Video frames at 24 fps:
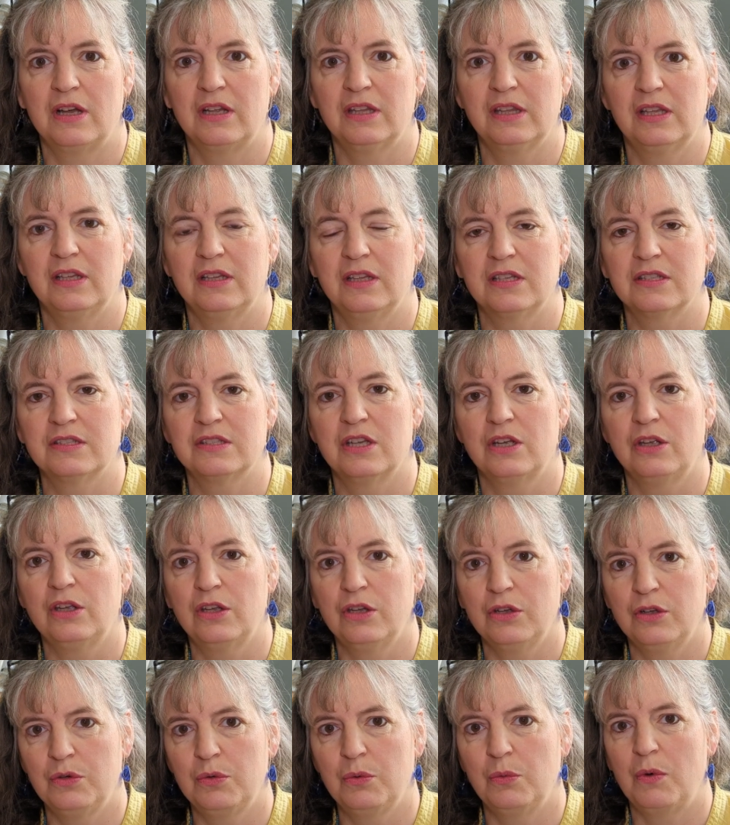I think that's a
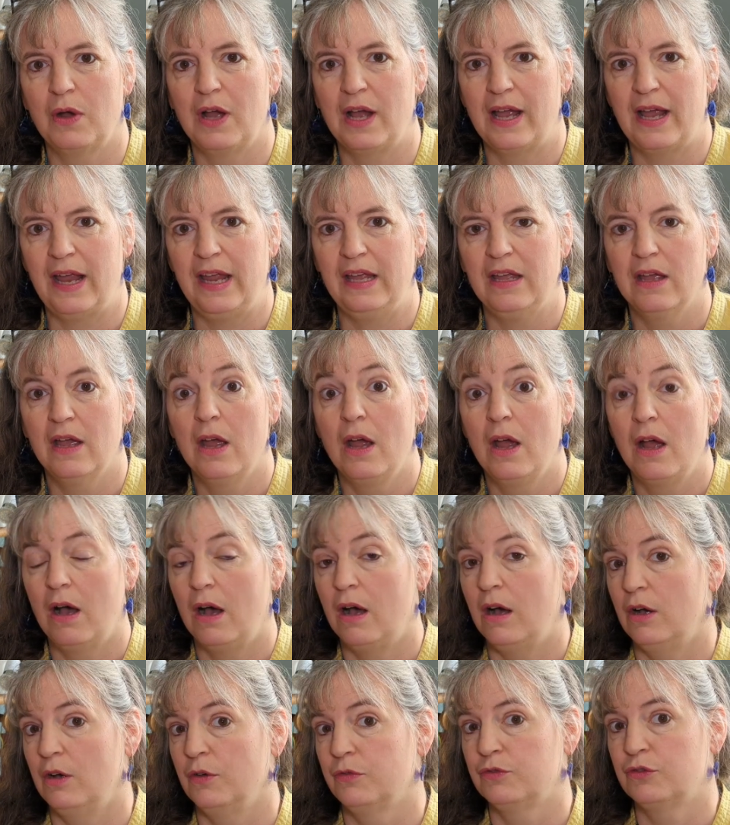good way
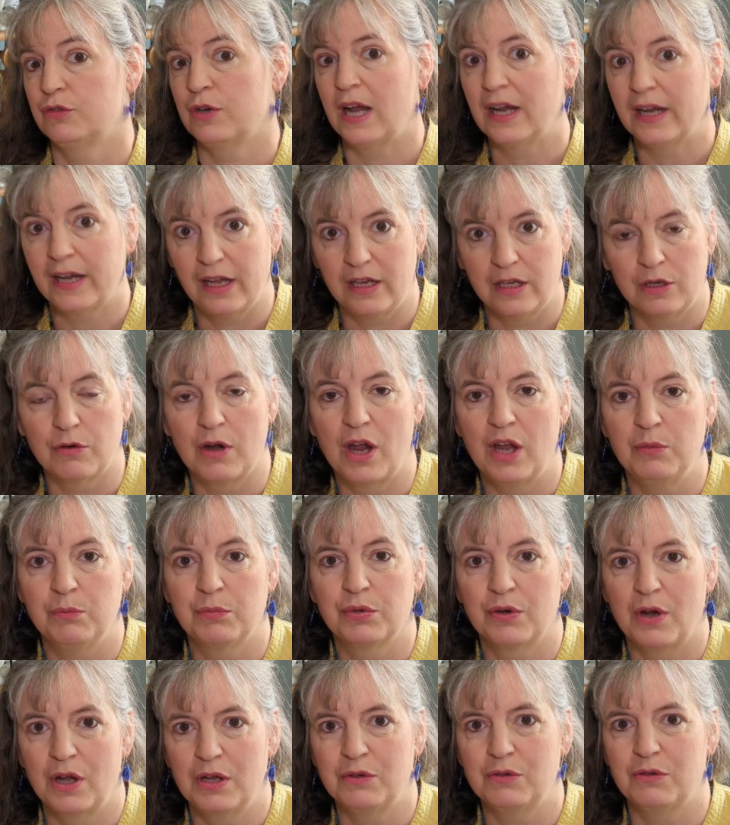of tracking your own
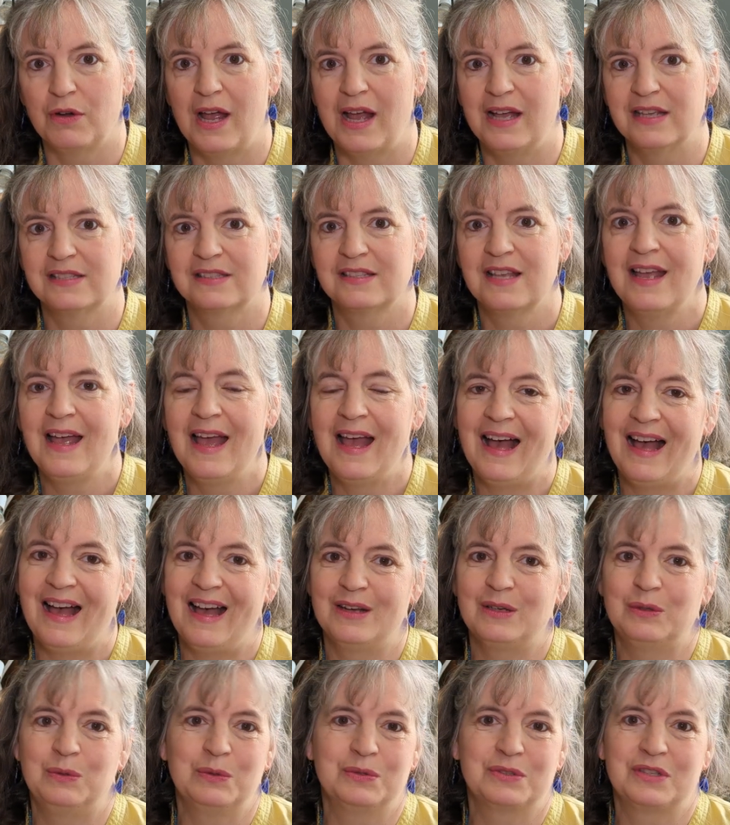progress
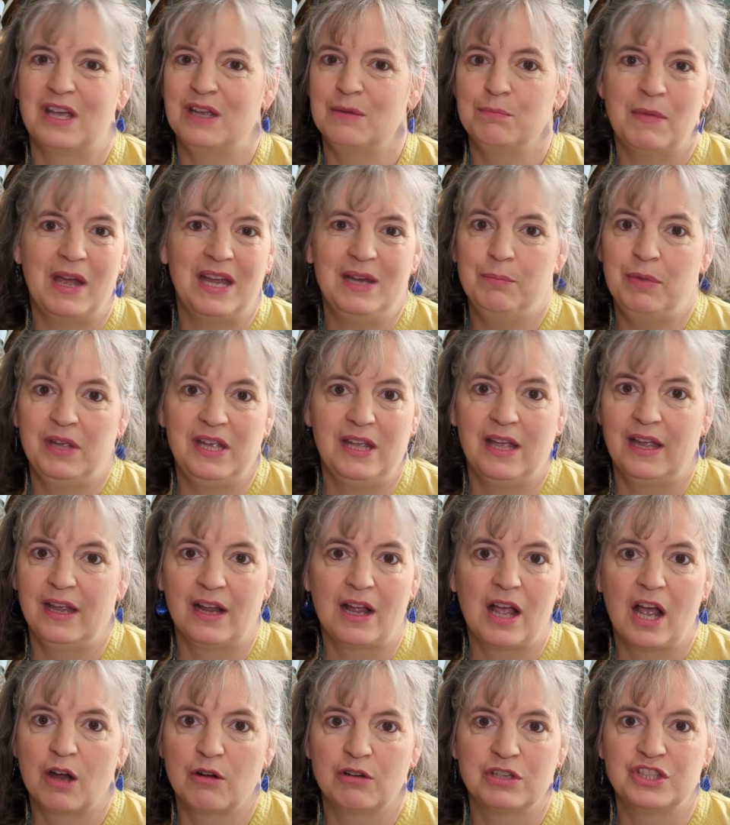and also maybe
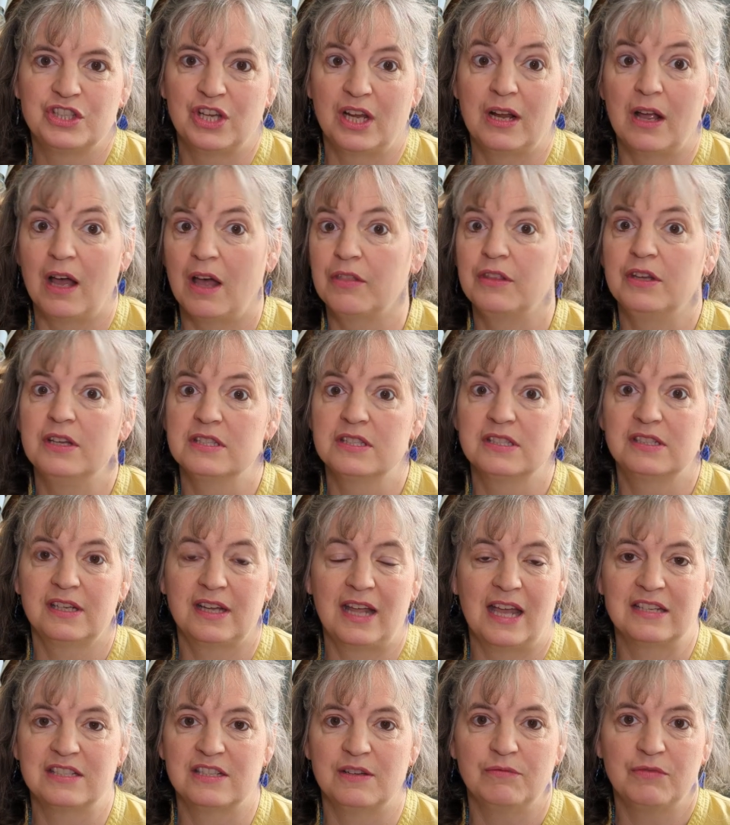encouraging others to
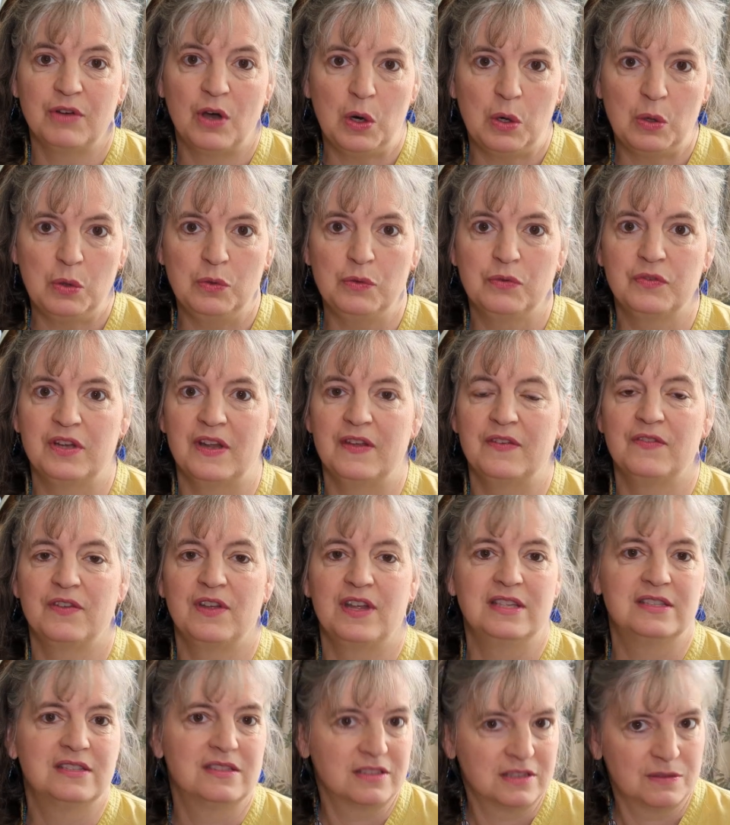get involved if
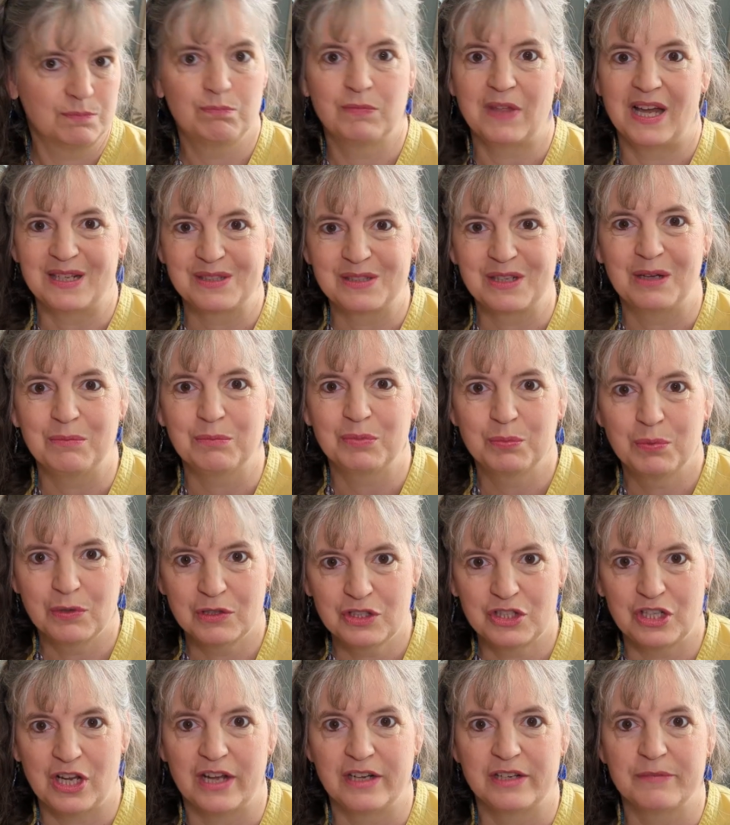it's that type of
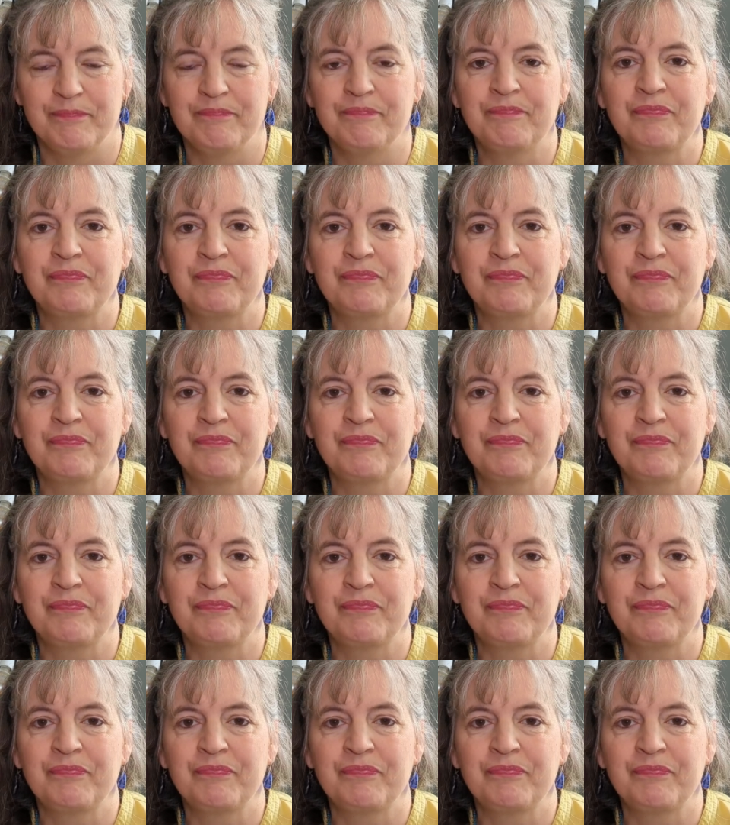project.